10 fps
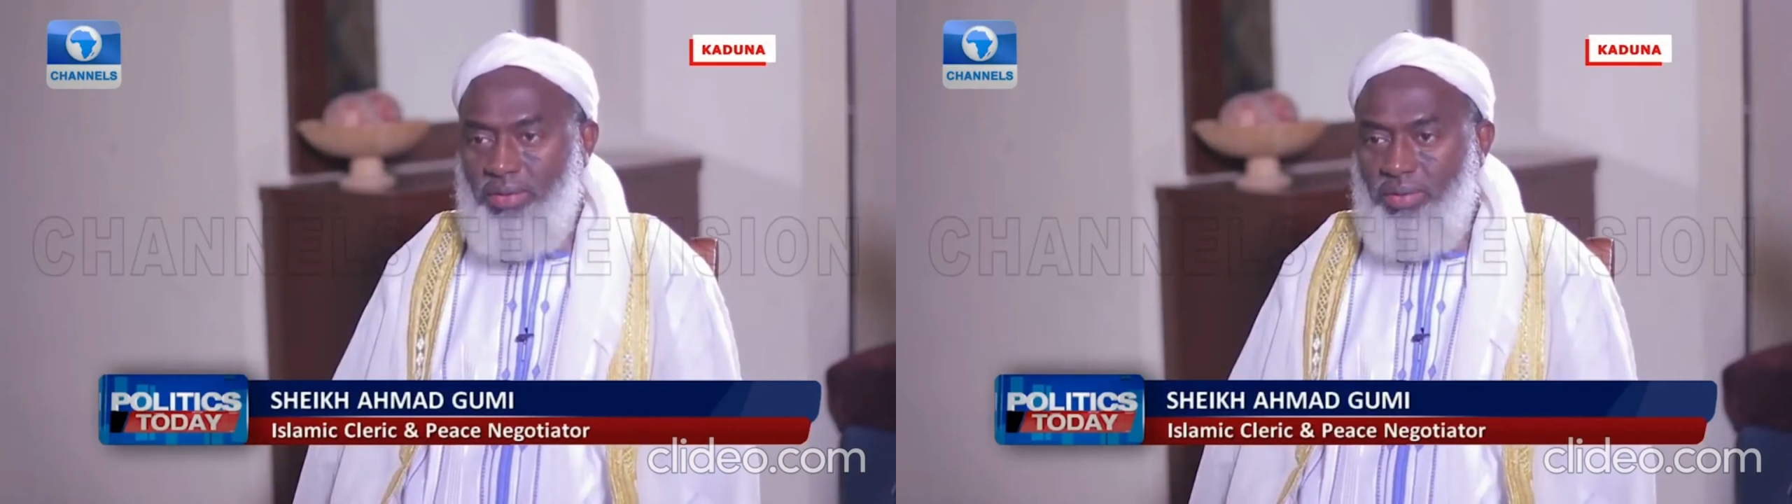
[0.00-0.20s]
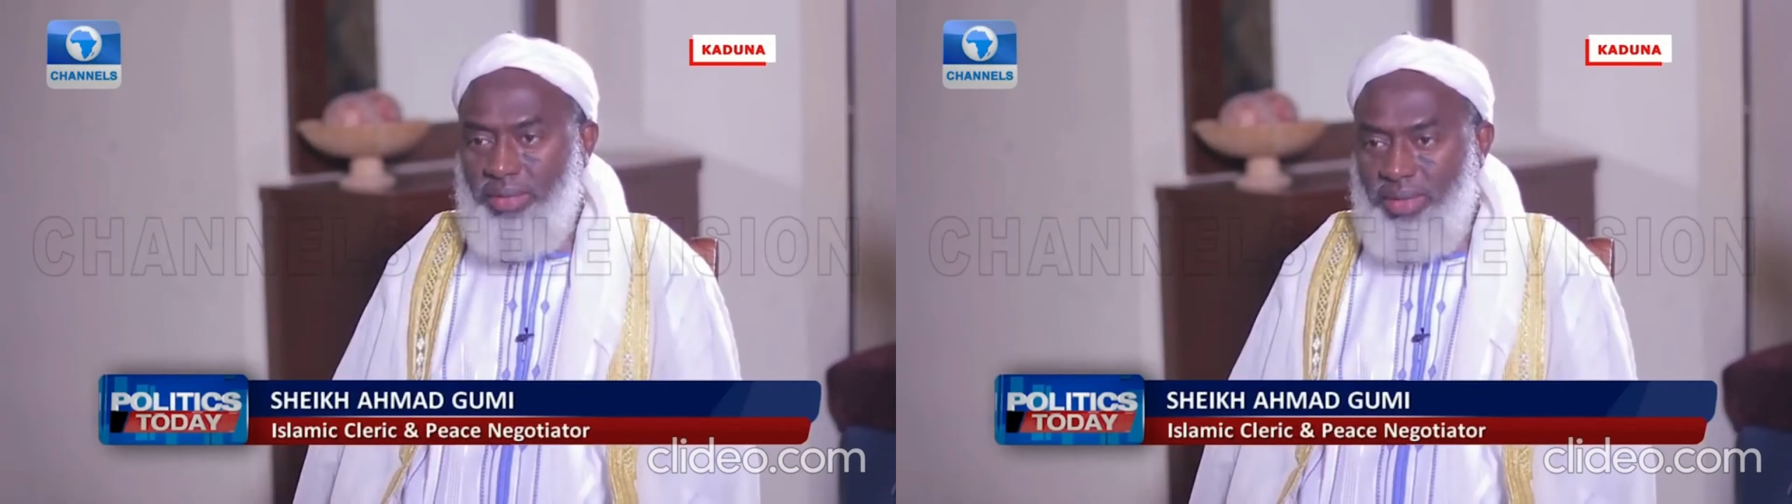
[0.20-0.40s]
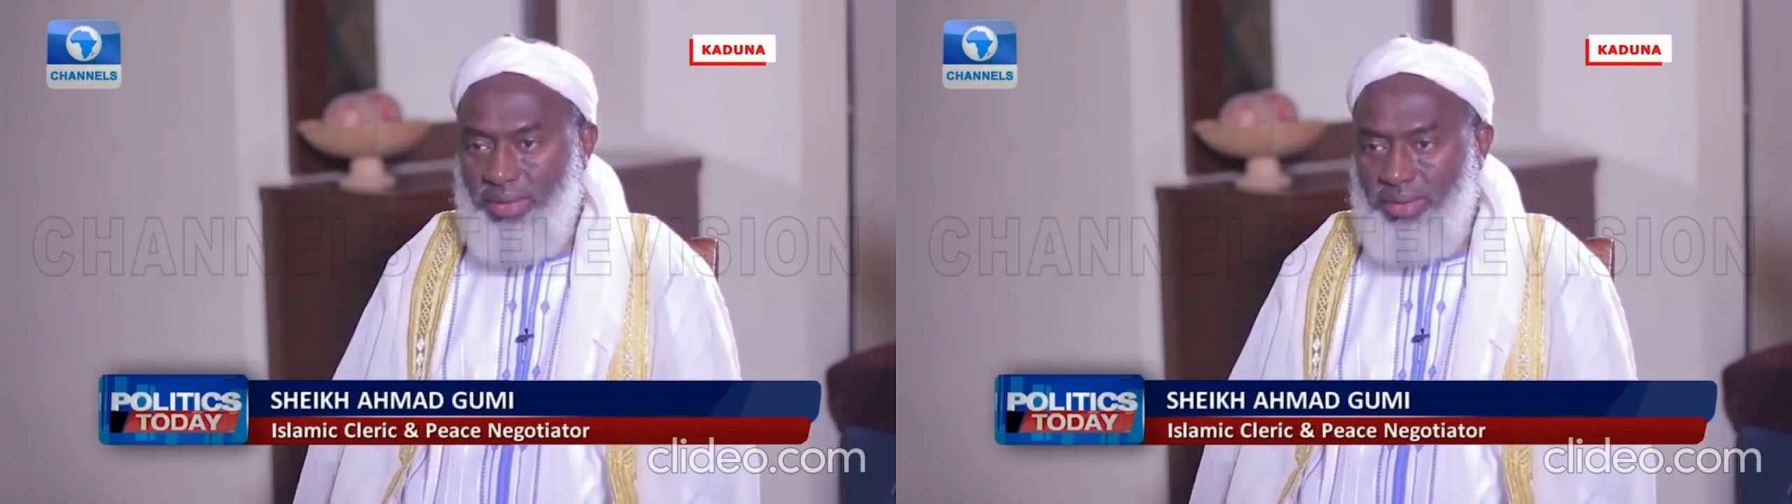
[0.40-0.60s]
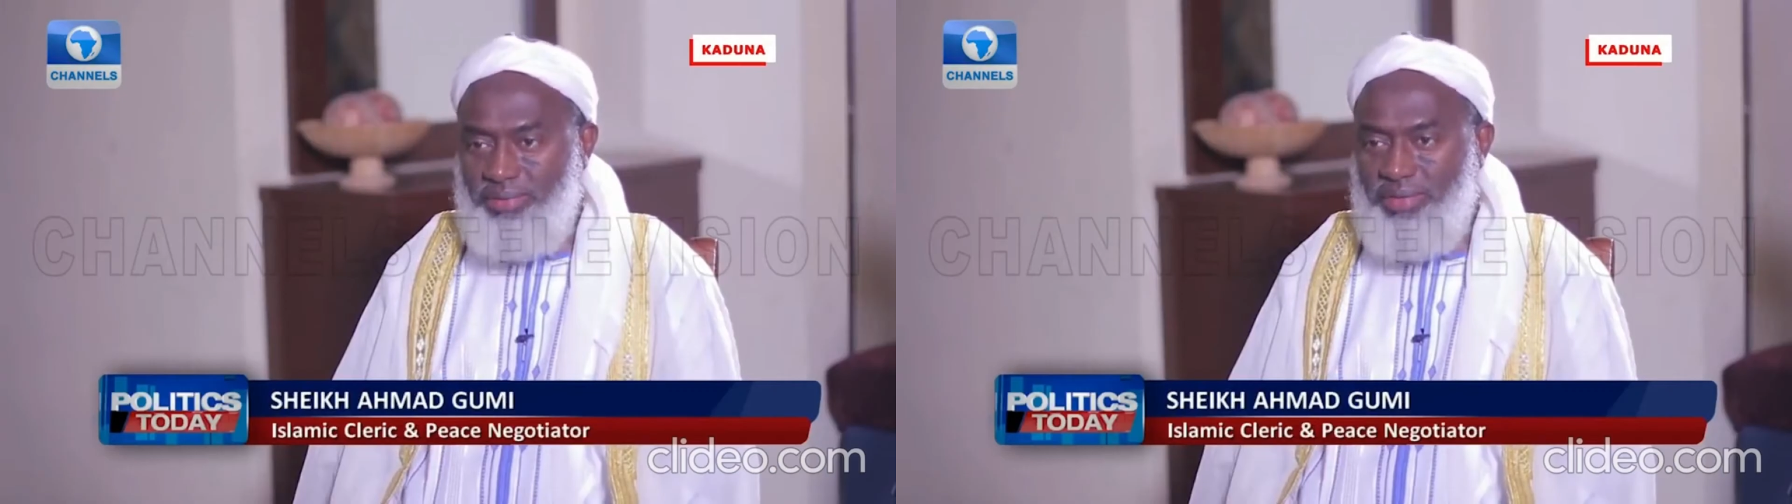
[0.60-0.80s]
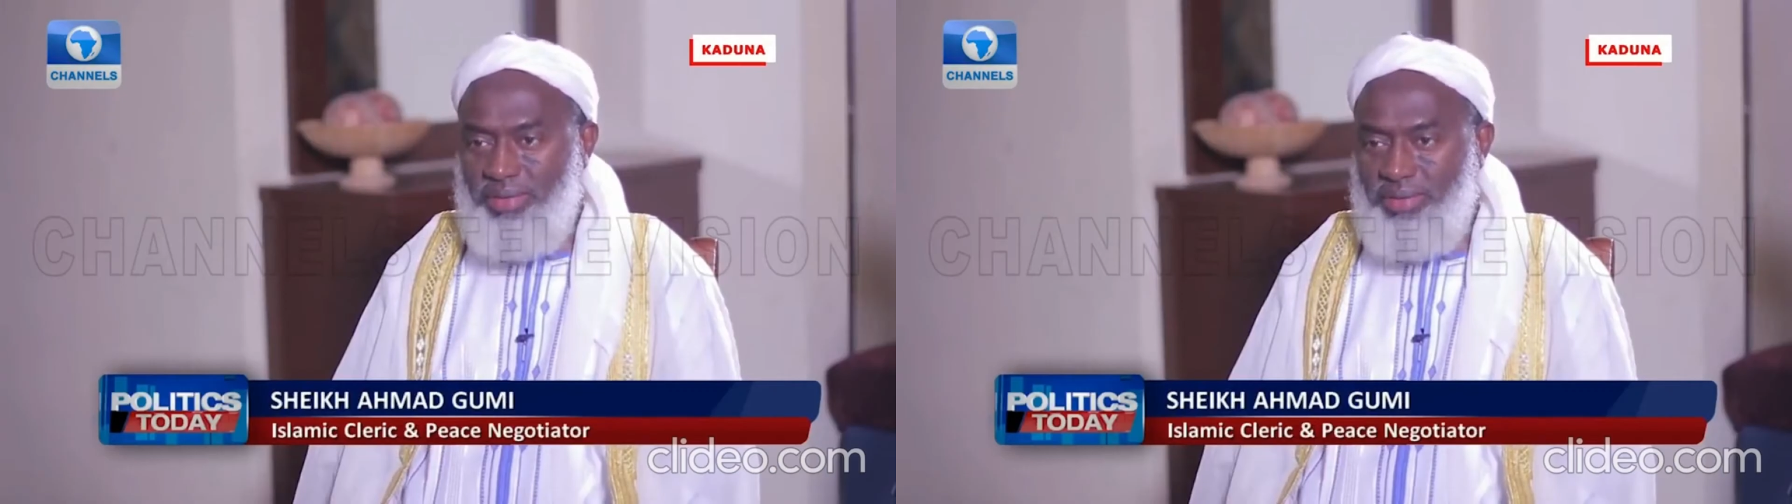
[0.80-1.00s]
nomadic
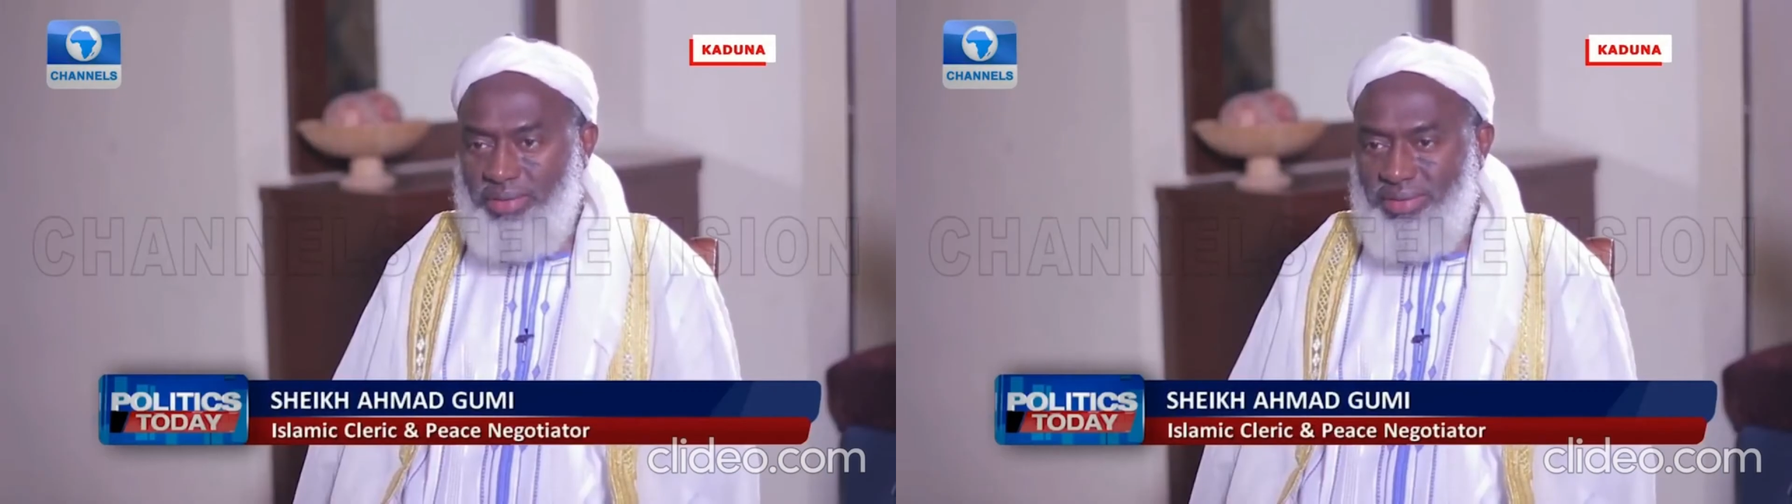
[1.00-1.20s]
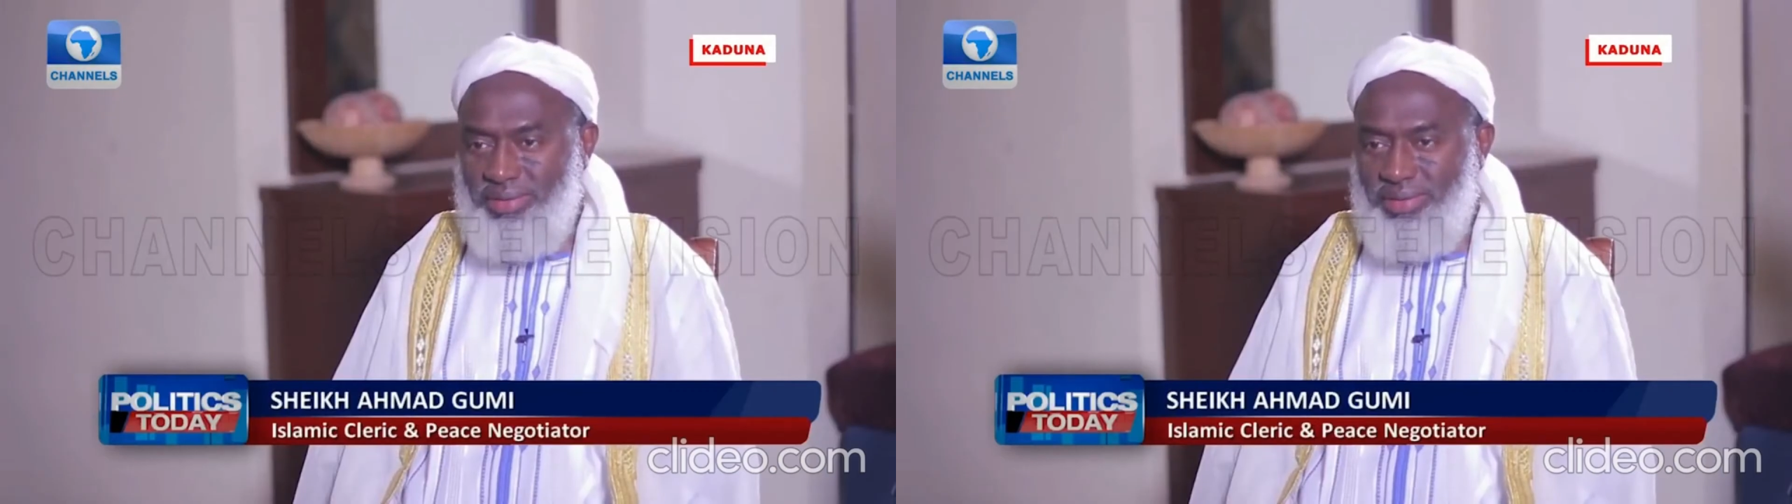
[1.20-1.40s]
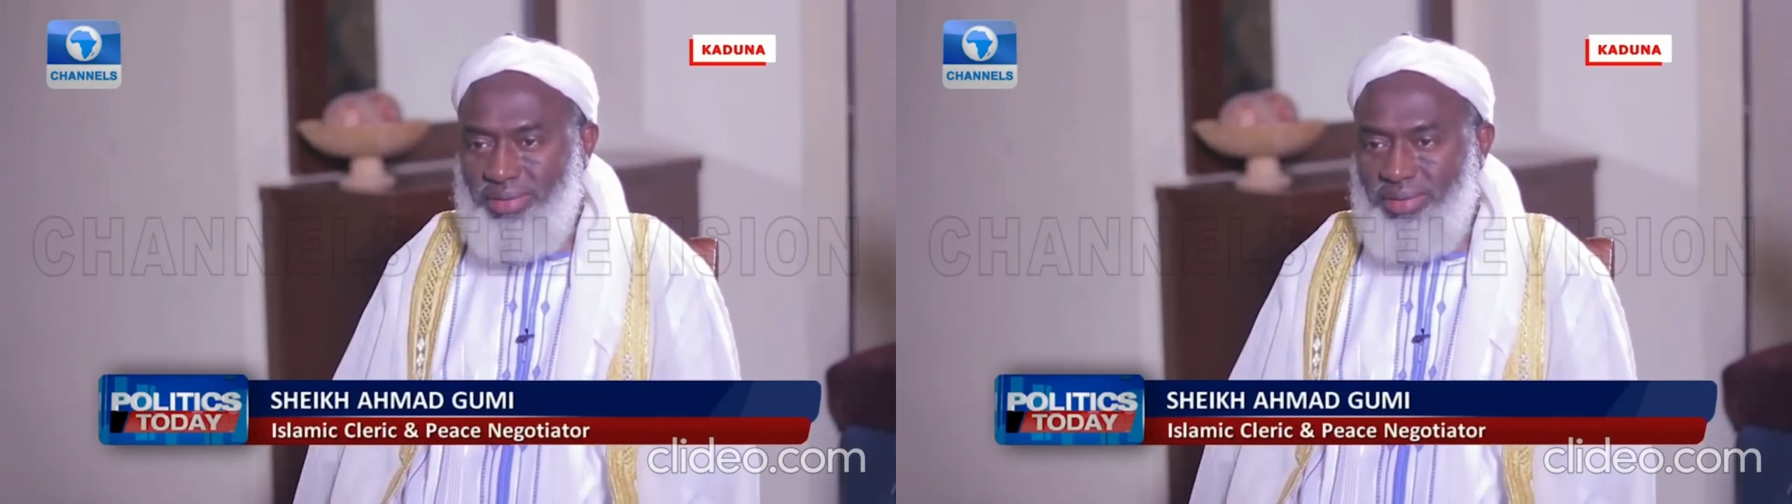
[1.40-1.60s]
feels